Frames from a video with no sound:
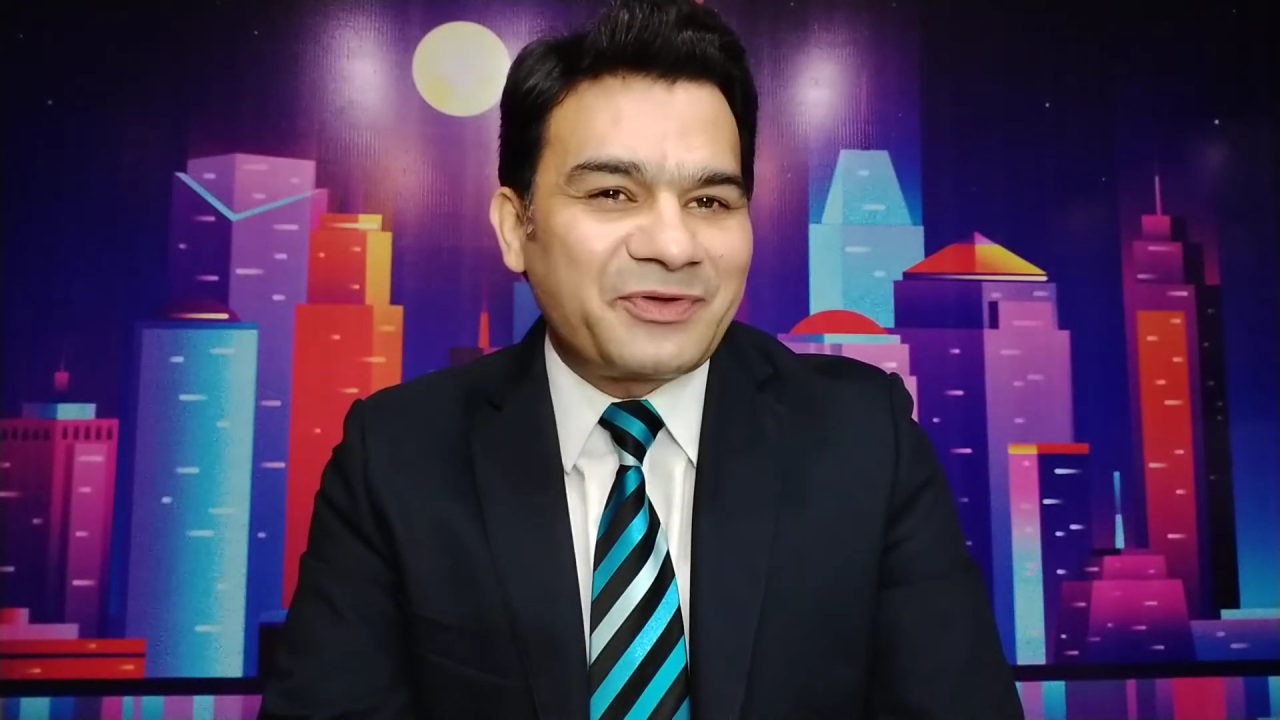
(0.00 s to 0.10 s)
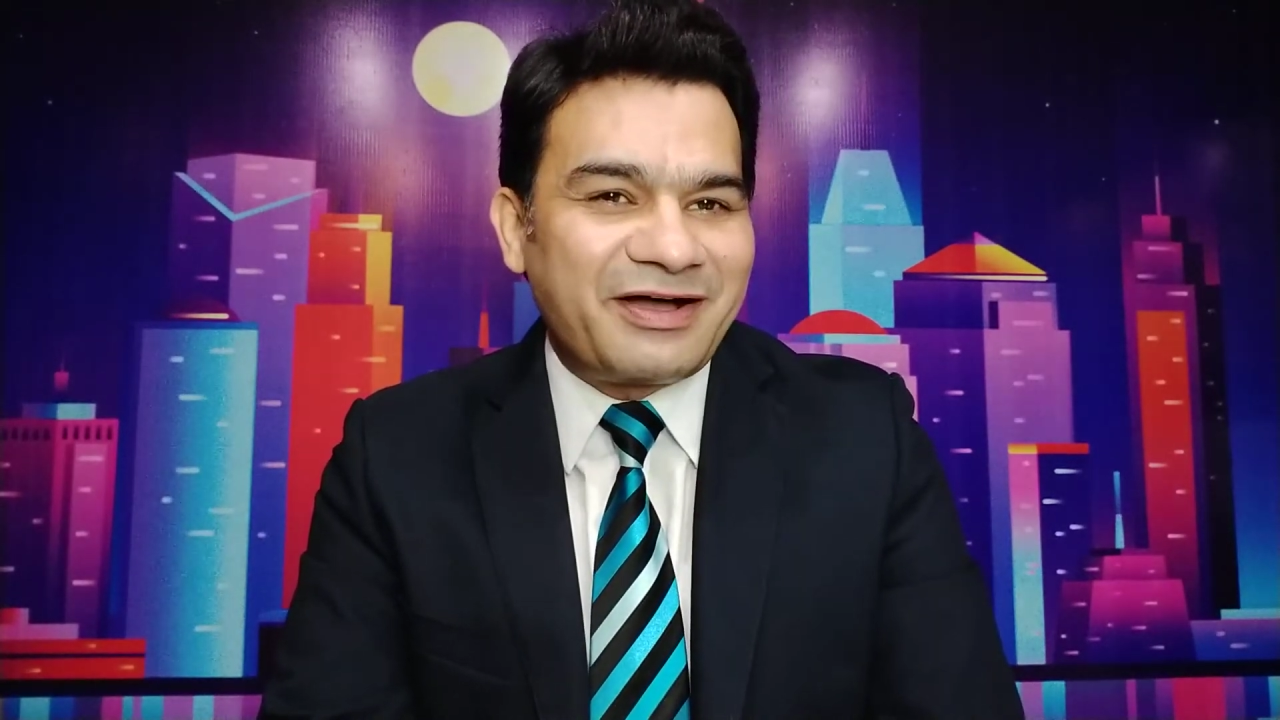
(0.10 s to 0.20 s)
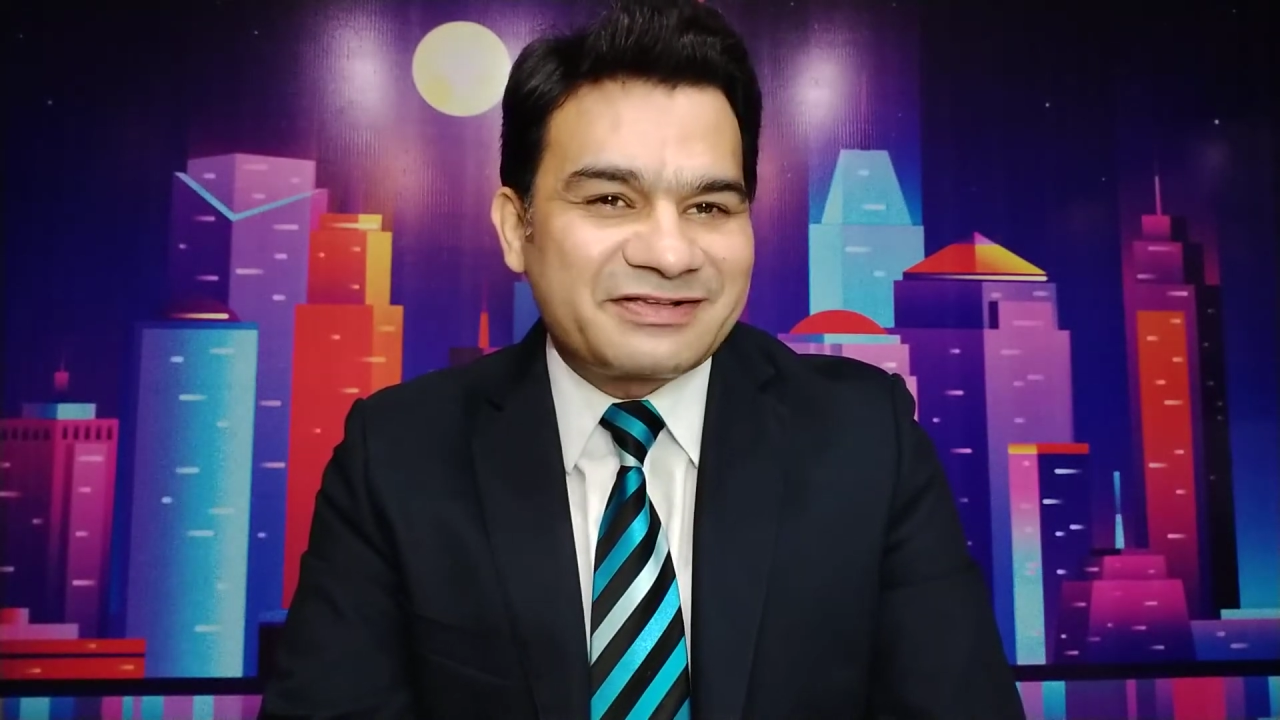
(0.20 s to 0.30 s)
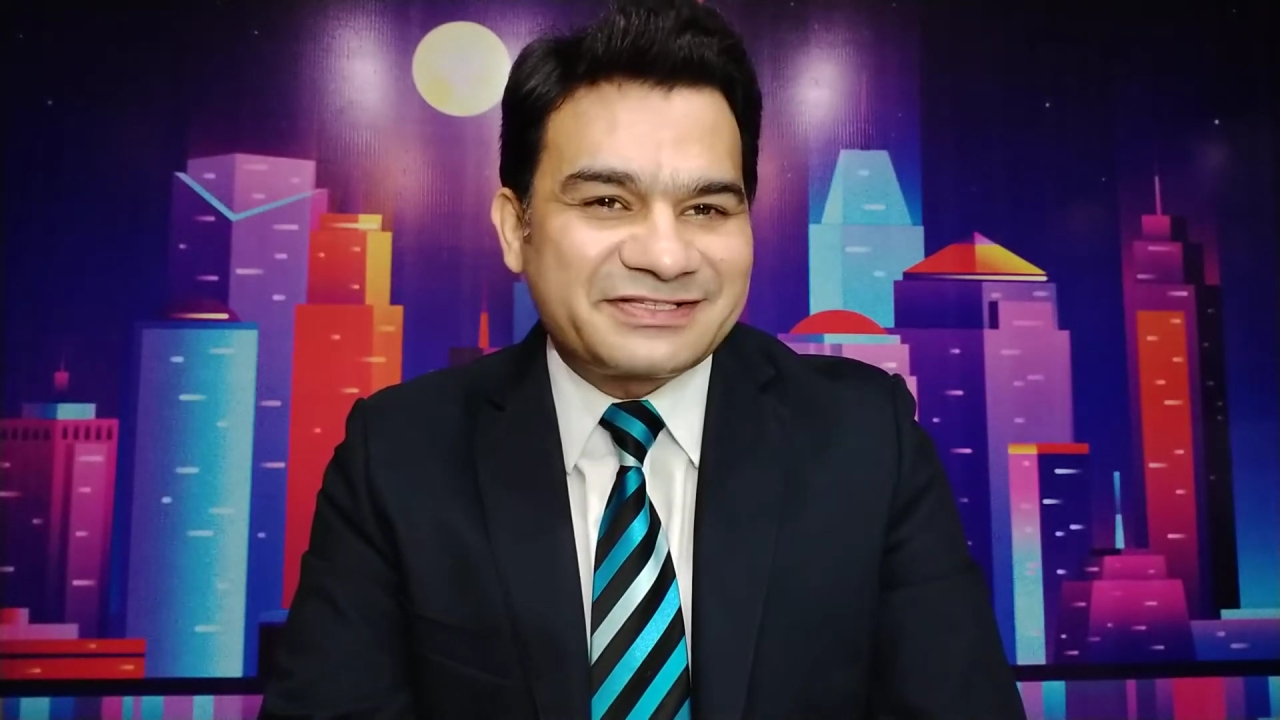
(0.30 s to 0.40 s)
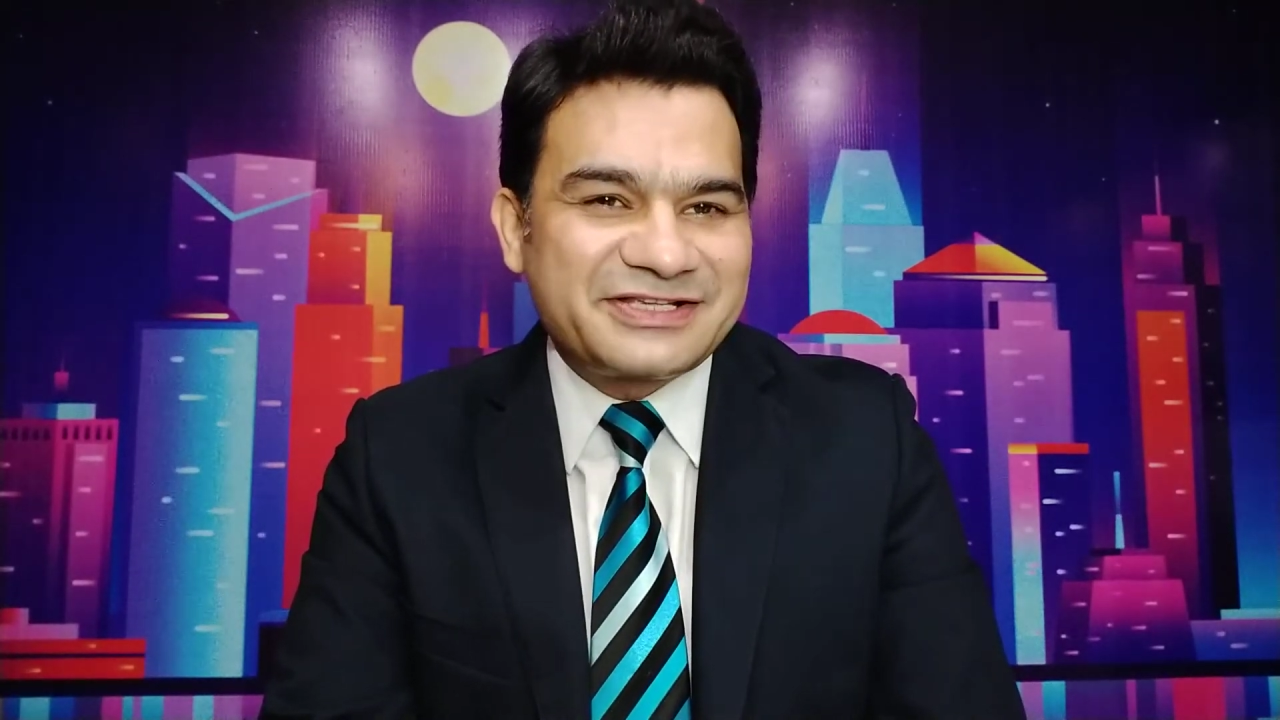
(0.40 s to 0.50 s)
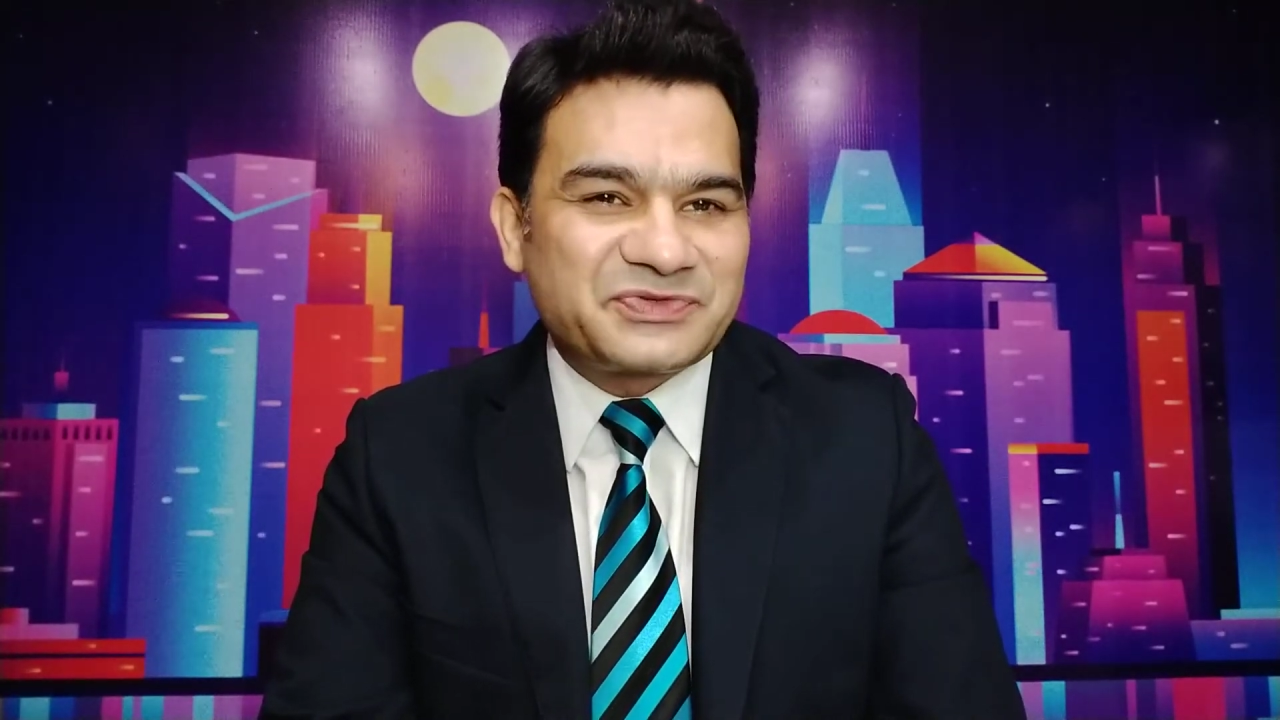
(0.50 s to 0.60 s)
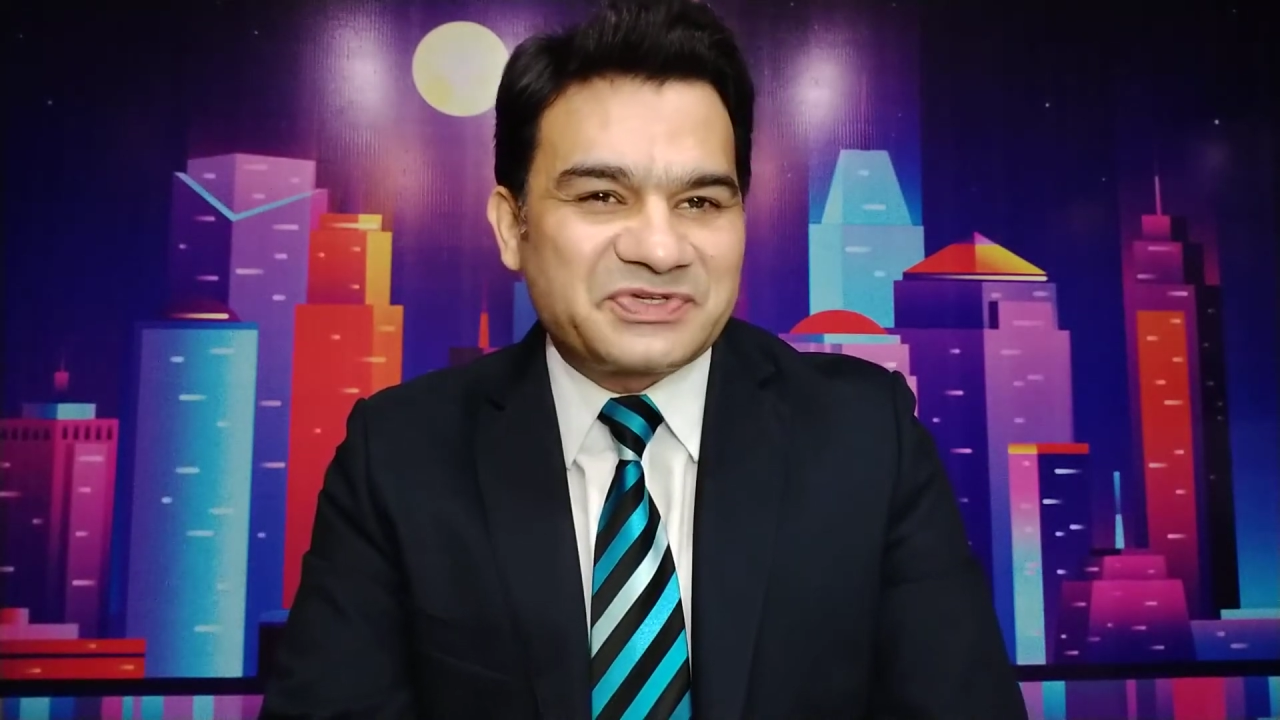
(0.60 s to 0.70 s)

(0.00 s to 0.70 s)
to ask these